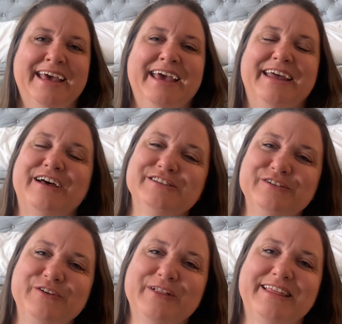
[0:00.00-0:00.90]
And also,
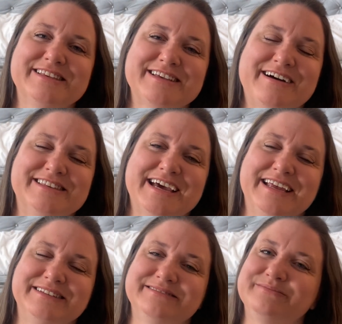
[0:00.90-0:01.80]
if you like this
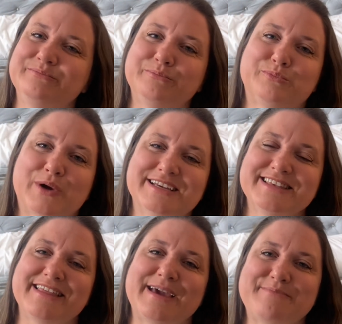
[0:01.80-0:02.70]
content, press the
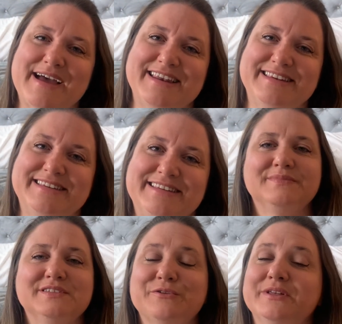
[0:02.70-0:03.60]
like button.
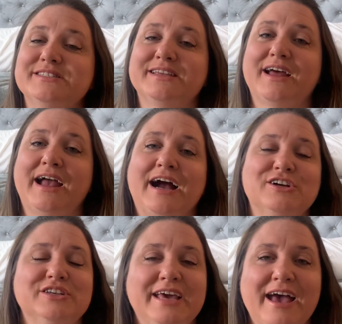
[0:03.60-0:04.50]
So listen, I
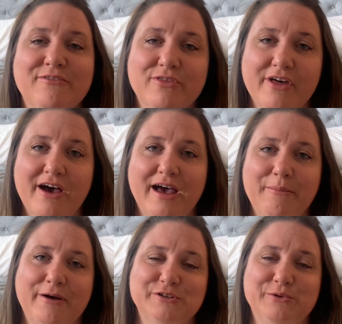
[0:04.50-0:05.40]
actually have thought
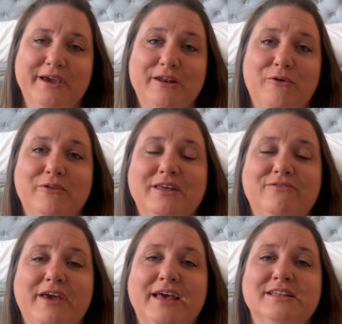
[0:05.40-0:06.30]
about doing an
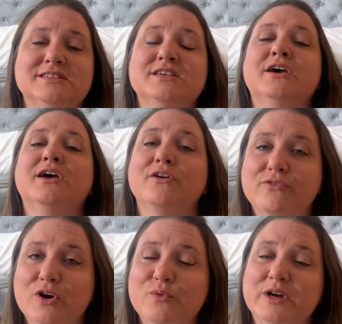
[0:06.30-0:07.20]
OnlyFans
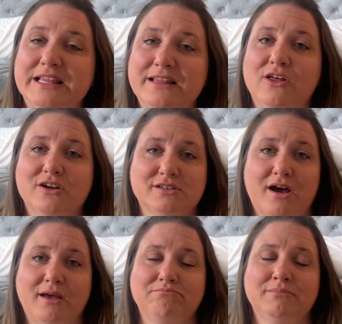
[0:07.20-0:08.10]
for a really long
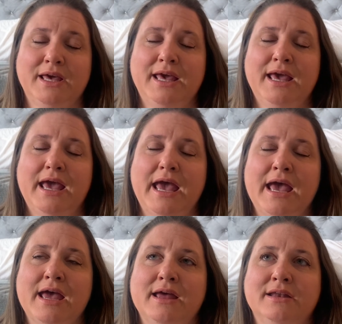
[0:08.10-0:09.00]
time.
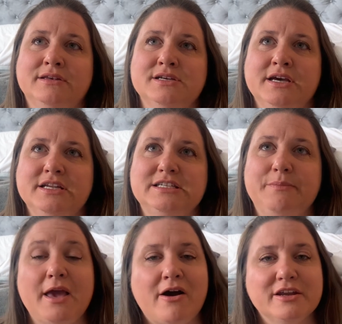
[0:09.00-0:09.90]
And to
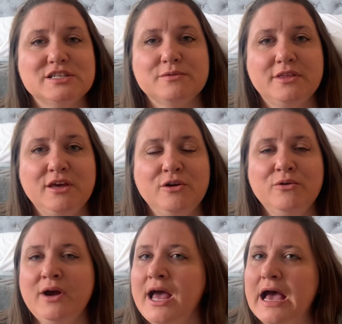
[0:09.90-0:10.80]
be honest with
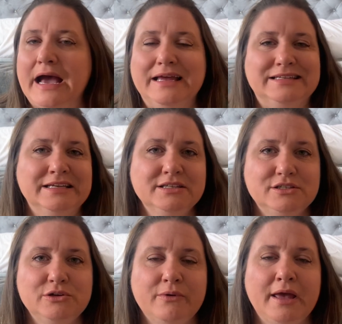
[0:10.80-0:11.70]
you, I didn't
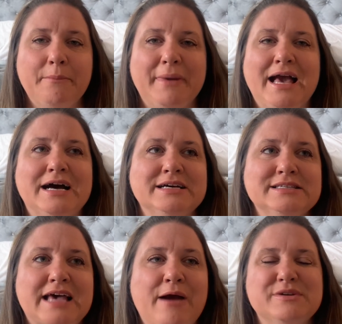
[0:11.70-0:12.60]
do it
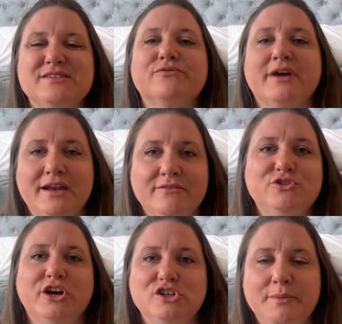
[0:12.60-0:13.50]
because I was afraid of
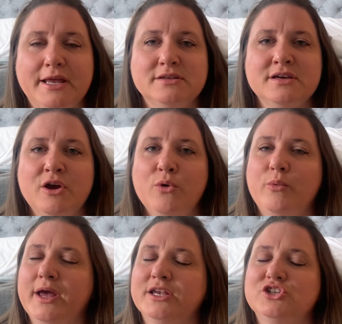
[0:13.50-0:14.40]
judgment,
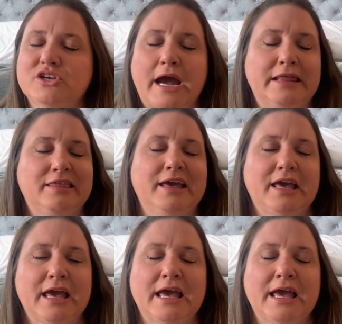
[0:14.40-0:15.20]
which I think,